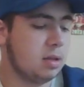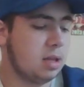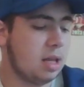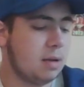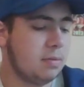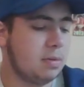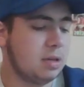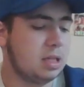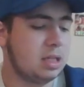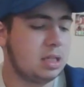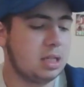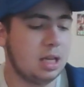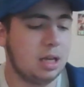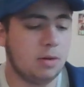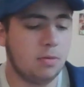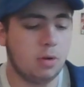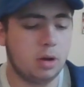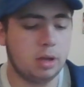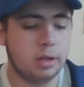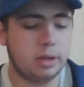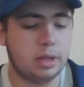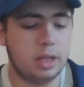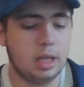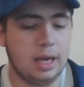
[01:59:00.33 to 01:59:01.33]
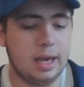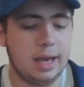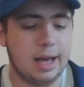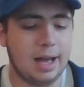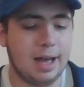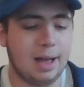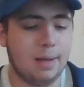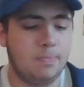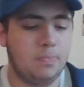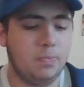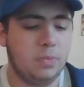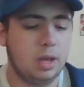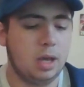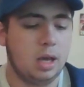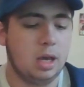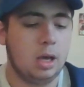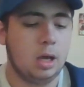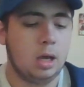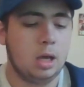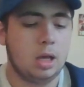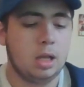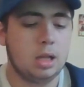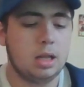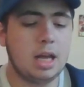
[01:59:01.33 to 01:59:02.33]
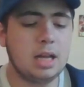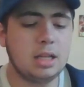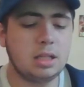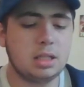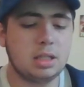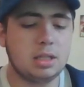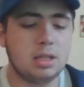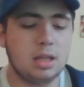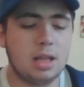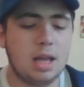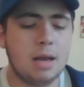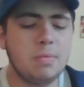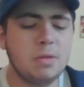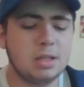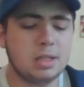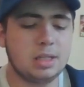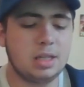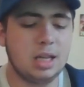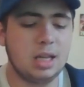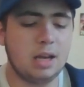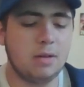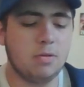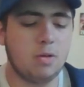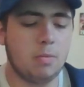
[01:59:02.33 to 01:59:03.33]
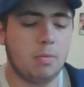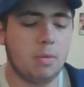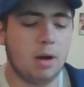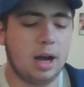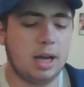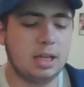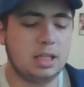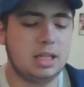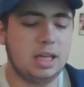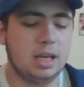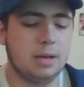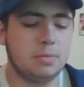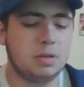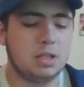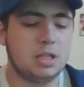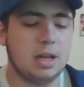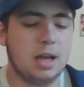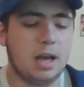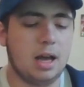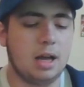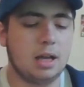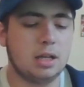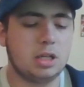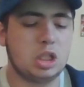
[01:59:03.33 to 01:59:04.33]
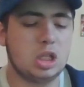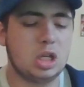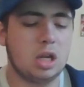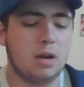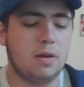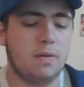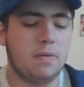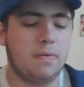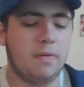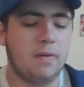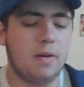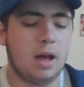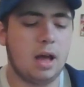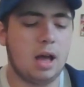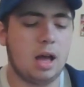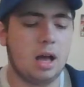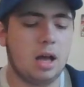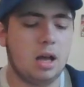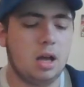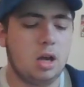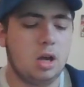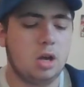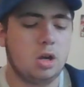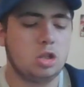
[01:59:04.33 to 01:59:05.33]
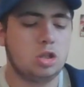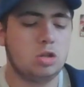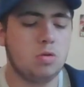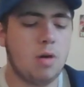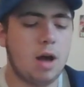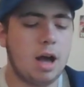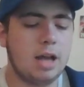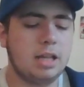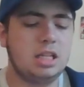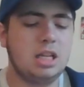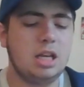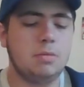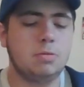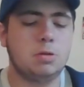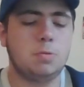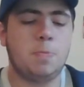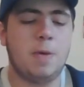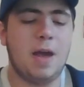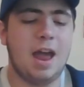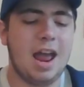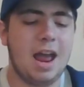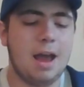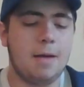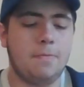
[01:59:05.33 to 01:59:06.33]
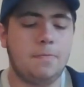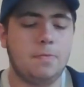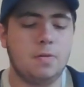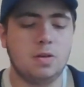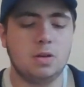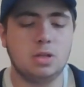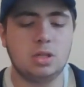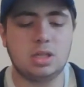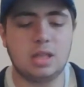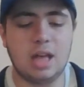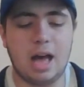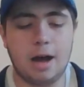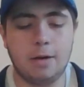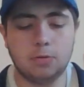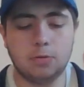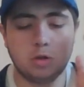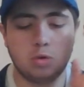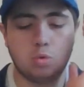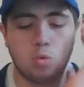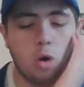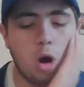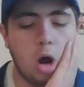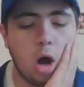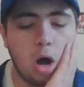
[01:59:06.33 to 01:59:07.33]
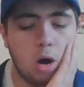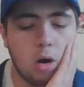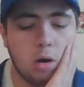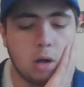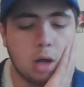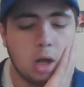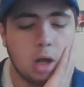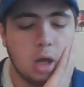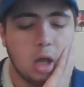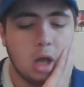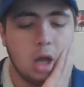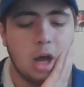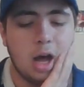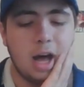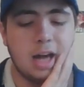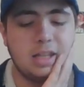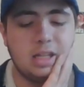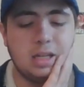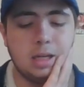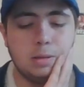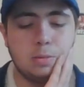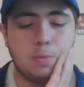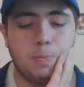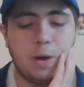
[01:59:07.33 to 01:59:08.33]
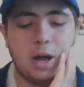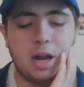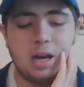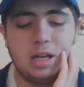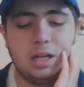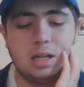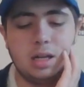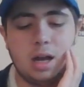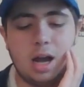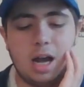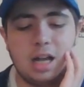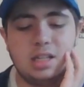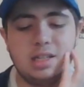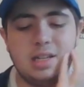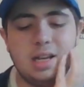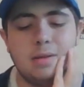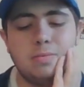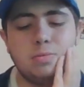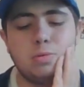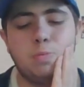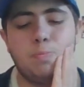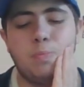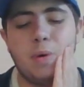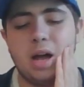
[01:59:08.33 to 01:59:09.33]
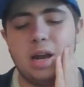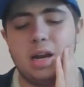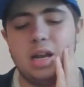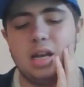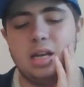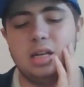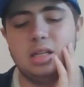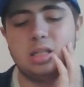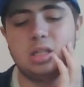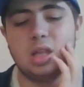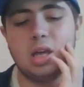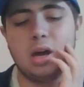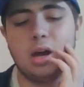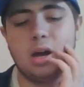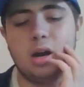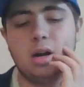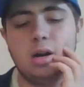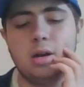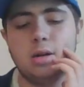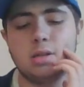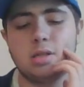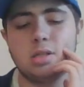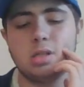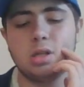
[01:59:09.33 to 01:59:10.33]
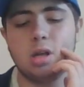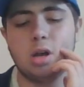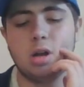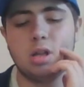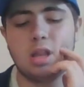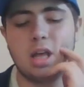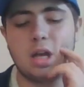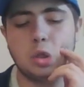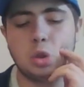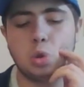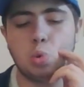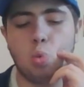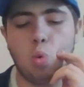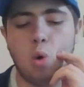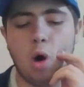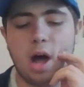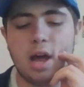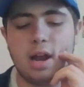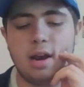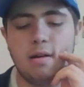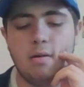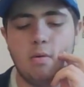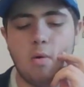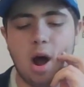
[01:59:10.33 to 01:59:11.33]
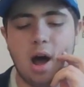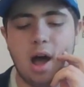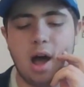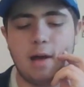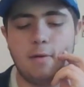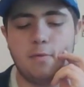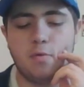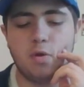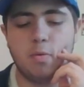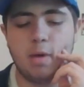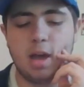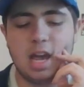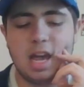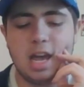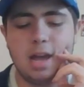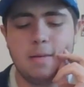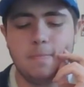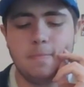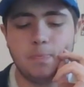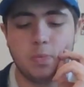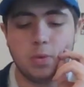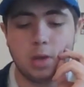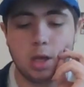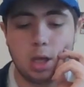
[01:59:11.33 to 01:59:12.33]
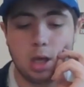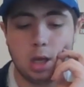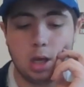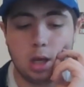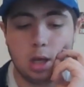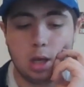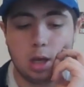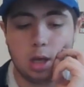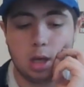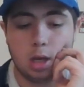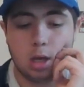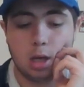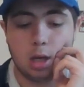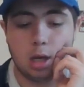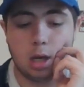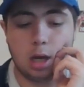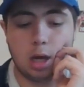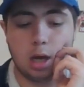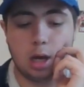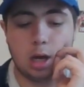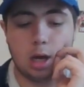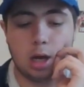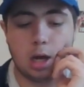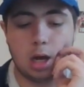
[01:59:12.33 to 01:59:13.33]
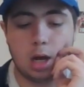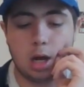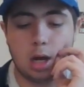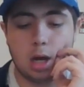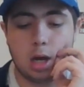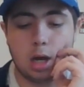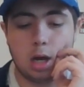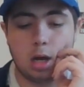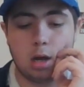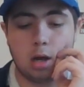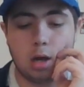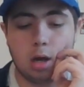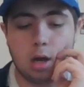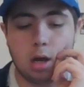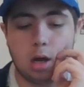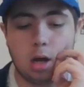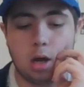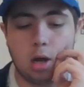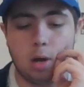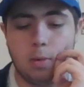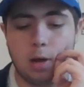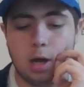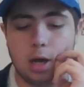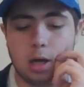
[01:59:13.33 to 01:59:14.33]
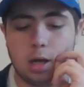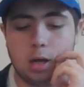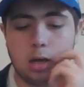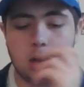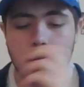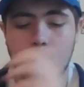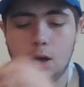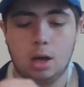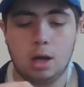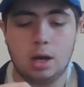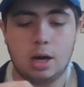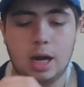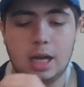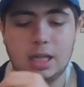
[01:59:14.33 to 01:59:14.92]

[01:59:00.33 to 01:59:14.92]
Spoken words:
Let me see what the let me see what my tips are so far. So I tipped Panthers, that was wrong. I tipped Buddies though, so that's 1 right for me. Oh my god.